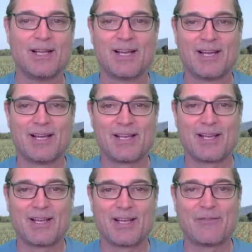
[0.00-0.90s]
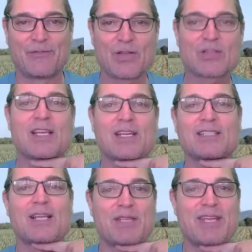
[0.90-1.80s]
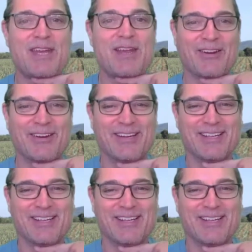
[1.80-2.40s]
It feels like it's up to here,